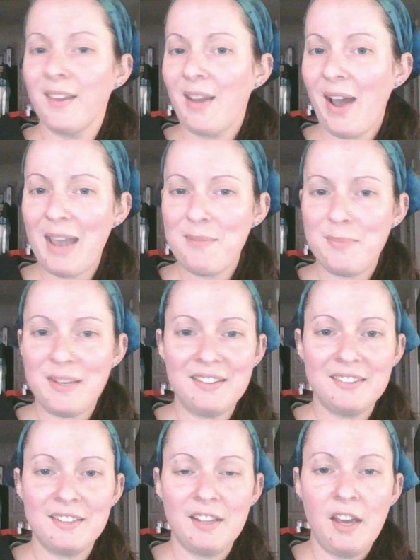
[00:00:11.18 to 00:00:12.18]
Hi,
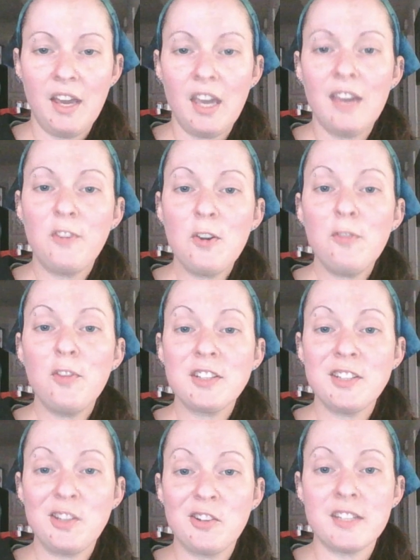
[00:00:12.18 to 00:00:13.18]
bees. If you've
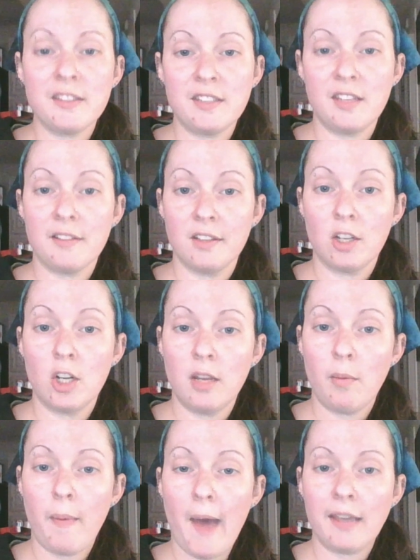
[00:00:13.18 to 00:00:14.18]
looked at your distance
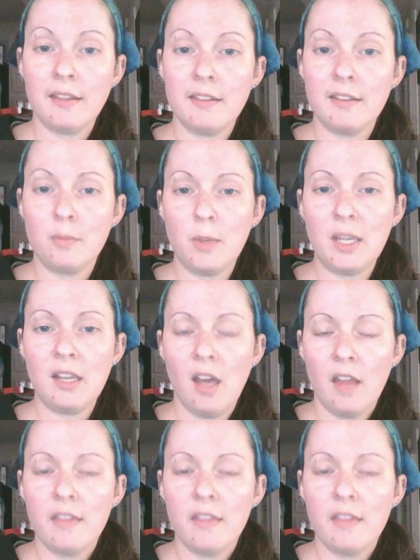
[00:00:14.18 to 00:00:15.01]
learning packet this week,